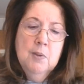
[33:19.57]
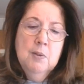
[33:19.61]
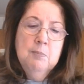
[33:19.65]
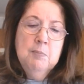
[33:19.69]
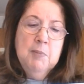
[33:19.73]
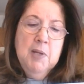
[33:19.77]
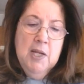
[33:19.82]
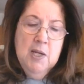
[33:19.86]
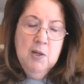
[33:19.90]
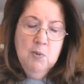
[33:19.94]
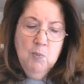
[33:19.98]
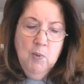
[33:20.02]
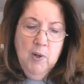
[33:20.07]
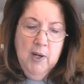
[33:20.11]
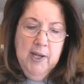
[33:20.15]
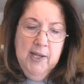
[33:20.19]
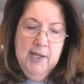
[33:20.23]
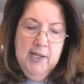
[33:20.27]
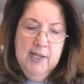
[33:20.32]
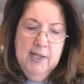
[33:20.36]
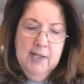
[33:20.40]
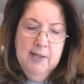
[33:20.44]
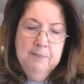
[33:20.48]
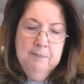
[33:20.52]
make
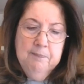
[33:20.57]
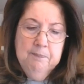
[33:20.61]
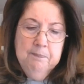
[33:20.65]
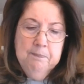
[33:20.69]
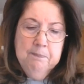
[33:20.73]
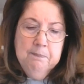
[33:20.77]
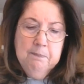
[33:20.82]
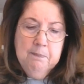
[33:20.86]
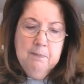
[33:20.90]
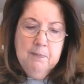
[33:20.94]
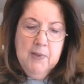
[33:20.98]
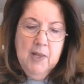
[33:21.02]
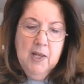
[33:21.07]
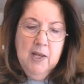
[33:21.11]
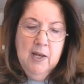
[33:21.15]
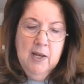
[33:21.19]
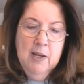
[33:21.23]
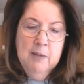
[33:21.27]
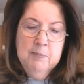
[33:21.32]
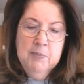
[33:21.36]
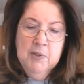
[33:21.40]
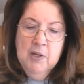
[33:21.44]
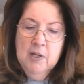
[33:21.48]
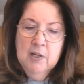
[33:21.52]
white.
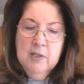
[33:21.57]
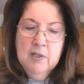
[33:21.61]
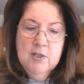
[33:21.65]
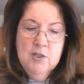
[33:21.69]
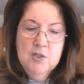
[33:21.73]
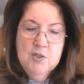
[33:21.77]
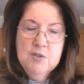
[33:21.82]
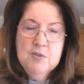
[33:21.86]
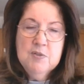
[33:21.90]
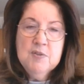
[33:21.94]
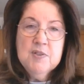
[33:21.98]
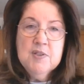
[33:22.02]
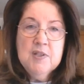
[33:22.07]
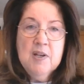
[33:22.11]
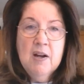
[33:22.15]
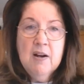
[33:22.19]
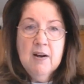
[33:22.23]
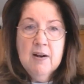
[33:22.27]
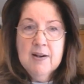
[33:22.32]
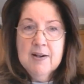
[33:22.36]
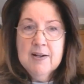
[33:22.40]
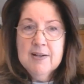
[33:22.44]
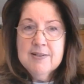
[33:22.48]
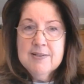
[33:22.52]
I'm not going to do the
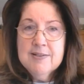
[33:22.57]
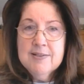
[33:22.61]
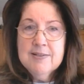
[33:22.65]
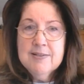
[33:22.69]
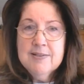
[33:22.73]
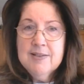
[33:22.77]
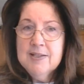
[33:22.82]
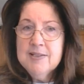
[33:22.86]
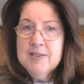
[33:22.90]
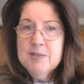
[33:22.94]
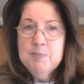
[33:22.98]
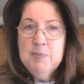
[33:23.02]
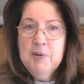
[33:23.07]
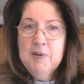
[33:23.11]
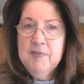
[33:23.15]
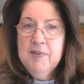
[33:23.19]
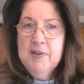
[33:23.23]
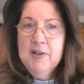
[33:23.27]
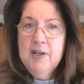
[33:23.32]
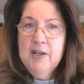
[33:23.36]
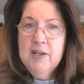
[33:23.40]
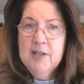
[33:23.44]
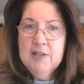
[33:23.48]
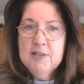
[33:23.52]
heart that's above
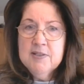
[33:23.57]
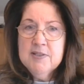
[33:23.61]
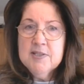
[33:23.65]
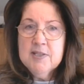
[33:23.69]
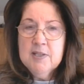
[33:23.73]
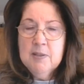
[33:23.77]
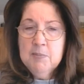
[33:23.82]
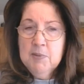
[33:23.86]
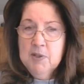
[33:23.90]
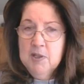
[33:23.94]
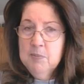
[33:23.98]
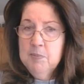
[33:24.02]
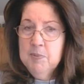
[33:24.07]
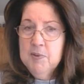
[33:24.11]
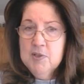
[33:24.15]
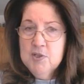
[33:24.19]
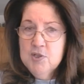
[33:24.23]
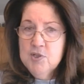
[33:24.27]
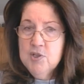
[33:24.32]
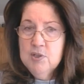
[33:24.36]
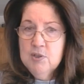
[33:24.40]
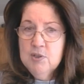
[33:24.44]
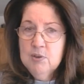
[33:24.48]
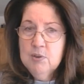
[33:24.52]
their heads. I'm going to put
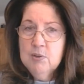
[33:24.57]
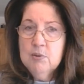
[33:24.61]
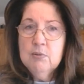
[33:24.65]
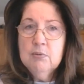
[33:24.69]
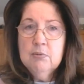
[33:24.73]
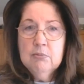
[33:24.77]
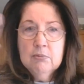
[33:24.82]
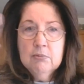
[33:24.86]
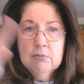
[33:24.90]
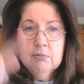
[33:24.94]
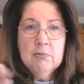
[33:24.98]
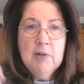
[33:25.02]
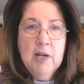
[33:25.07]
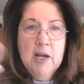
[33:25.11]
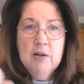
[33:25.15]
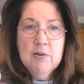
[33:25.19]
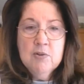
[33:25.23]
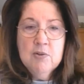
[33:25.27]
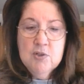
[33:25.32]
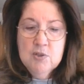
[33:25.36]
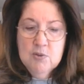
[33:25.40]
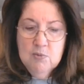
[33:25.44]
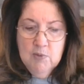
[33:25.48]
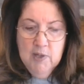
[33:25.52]
2
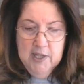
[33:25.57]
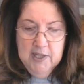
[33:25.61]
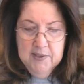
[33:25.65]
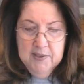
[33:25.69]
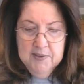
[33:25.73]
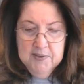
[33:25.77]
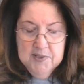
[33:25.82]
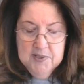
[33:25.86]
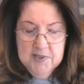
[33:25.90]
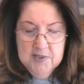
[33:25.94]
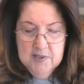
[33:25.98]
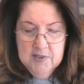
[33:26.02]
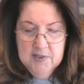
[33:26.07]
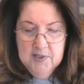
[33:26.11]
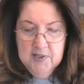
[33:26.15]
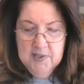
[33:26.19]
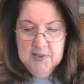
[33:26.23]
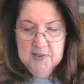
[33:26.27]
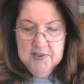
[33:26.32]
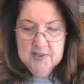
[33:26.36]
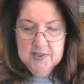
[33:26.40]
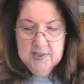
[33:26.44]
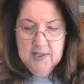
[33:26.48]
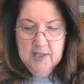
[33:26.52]
round rings
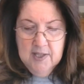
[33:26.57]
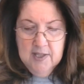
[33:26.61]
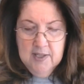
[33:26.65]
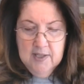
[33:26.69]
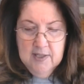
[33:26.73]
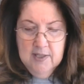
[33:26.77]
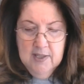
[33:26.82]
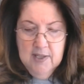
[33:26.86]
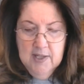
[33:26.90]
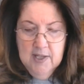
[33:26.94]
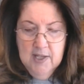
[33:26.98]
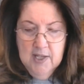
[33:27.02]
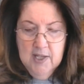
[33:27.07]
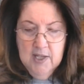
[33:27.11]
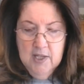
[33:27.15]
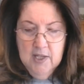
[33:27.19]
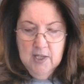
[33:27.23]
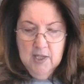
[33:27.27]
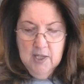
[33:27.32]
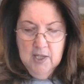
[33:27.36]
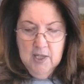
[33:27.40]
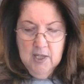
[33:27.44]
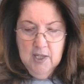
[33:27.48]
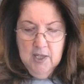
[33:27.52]
instead.
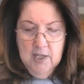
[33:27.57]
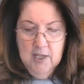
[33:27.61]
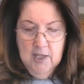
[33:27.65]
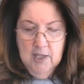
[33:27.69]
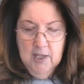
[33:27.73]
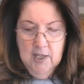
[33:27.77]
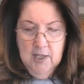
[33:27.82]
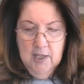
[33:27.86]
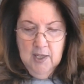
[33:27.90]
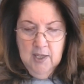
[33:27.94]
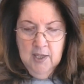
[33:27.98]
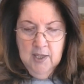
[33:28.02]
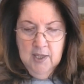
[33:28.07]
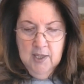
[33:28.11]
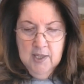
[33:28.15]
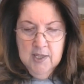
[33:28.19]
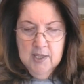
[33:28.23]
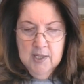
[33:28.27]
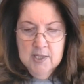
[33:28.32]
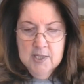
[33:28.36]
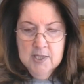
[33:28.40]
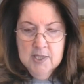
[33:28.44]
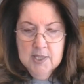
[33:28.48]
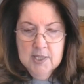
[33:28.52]

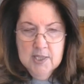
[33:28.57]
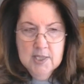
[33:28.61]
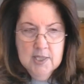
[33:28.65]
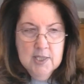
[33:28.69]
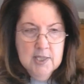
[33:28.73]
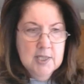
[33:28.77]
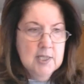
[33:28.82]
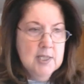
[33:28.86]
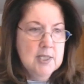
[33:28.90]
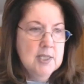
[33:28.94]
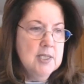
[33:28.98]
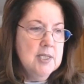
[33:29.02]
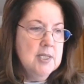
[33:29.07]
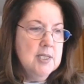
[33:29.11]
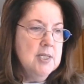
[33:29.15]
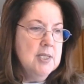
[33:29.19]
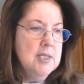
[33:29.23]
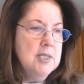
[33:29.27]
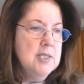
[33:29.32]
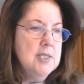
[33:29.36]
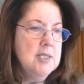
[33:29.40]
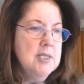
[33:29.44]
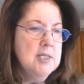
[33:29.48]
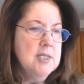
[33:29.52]
And
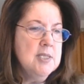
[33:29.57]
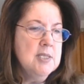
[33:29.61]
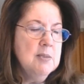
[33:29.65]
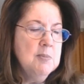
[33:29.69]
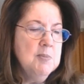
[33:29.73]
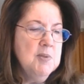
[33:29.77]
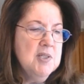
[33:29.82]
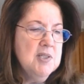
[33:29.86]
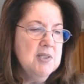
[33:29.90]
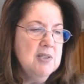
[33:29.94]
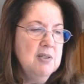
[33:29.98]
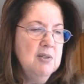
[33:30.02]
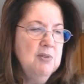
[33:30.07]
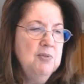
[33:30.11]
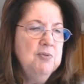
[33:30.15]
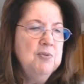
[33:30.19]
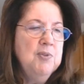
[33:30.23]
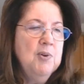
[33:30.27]
so I'm just going to